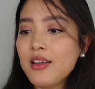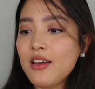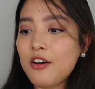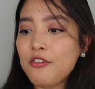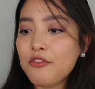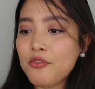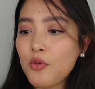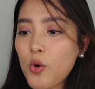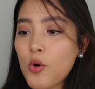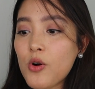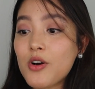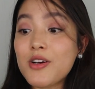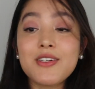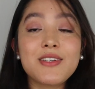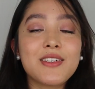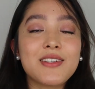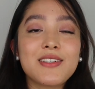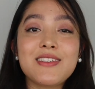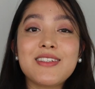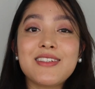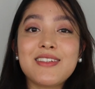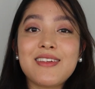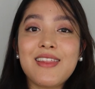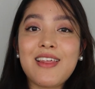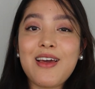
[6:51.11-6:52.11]
Of
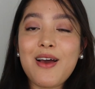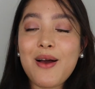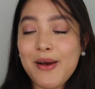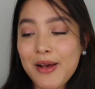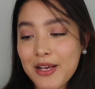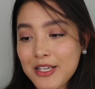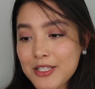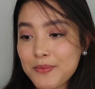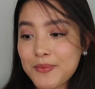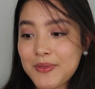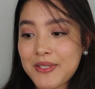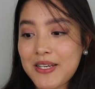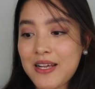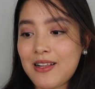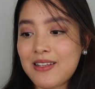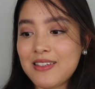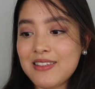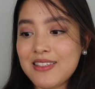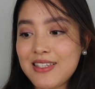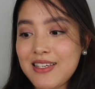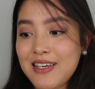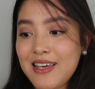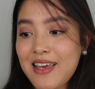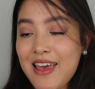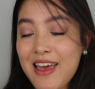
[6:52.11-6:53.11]
course, the
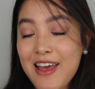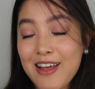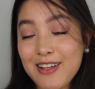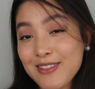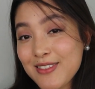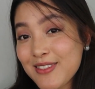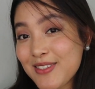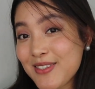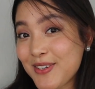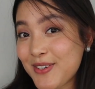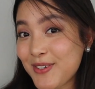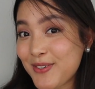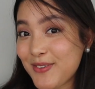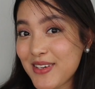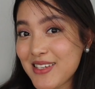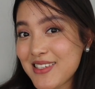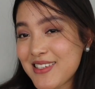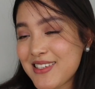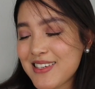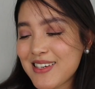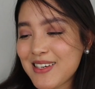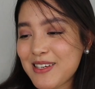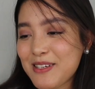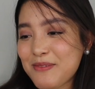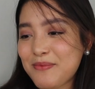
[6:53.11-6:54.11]
hospitality and
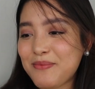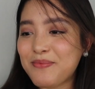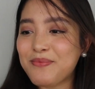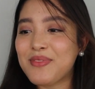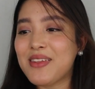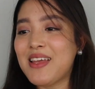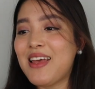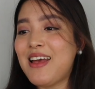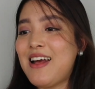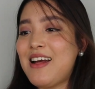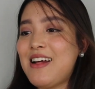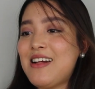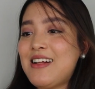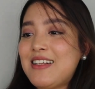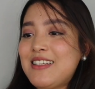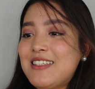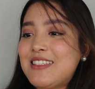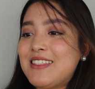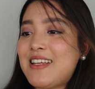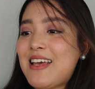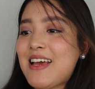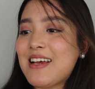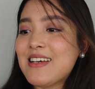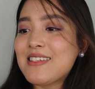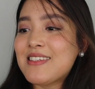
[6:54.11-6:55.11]
tourism.
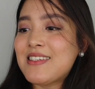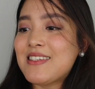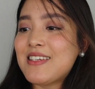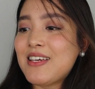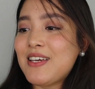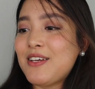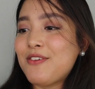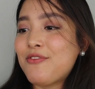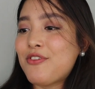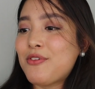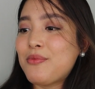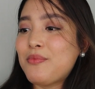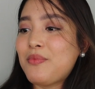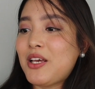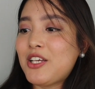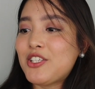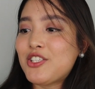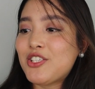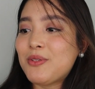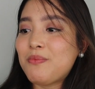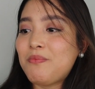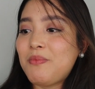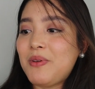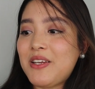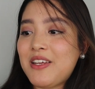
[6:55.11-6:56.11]
Next,
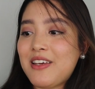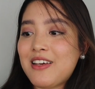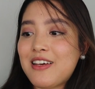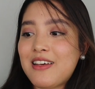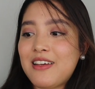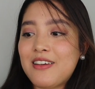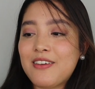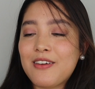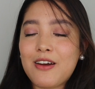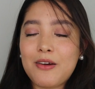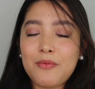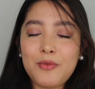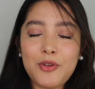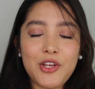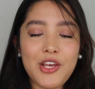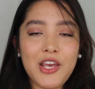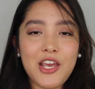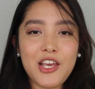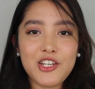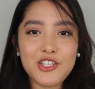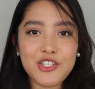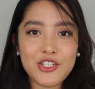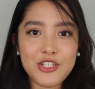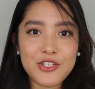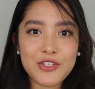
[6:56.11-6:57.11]
information, media and
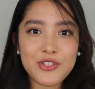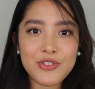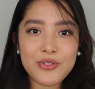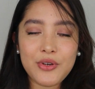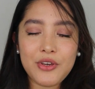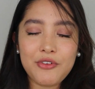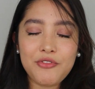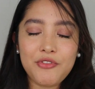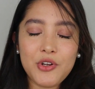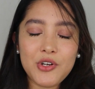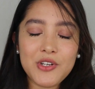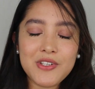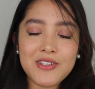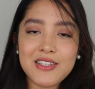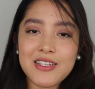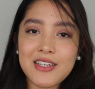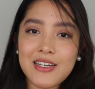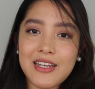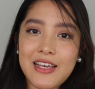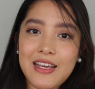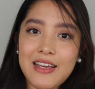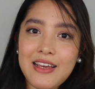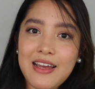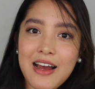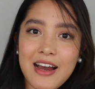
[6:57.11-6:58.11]
communication. So if you're
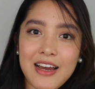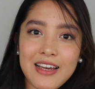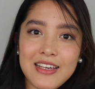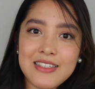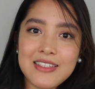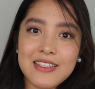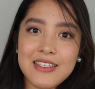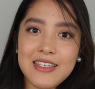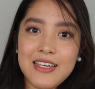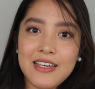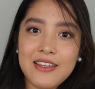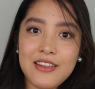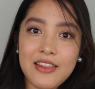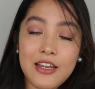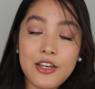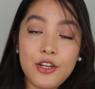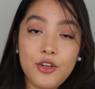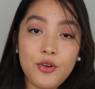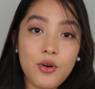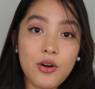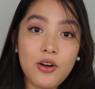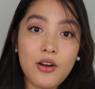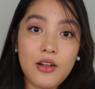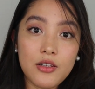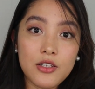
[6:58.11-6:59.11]
studying IT, then
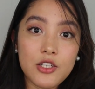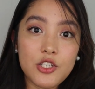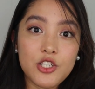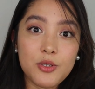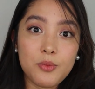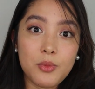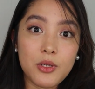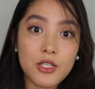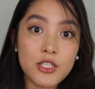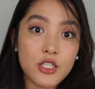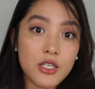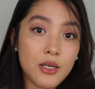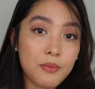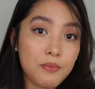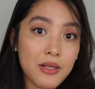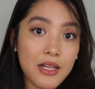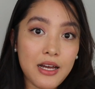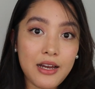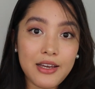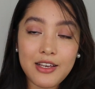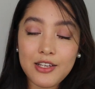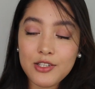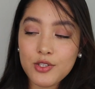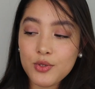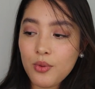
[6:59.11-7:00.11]
you are eligible to
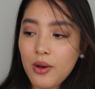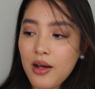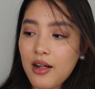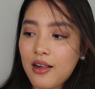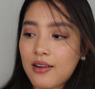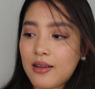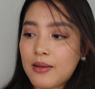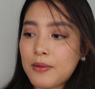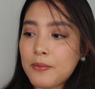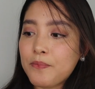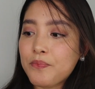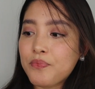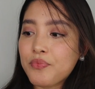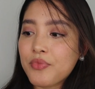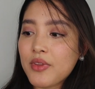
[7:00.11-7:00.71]
apply as well.